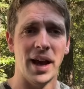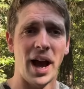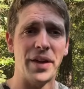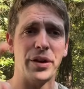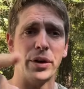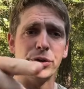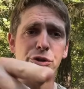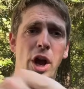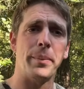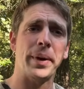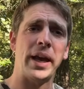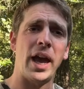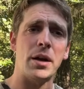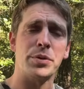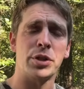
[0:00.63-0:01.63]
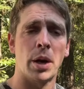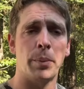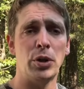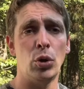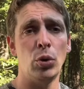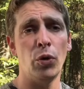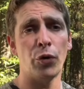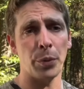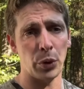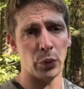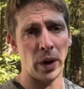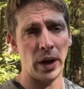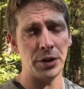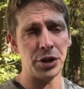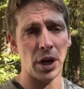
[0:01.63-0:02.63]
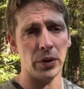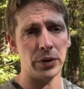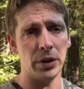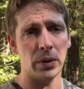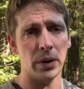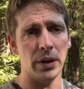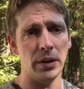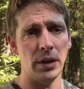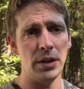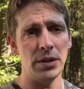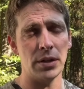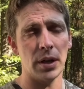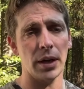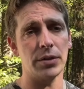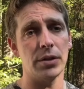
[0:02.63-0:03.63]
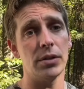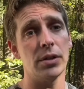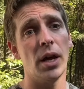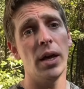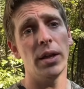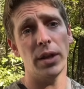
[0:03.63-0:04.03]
Hi there, John McAdams coming to you from the range out here in East Texas.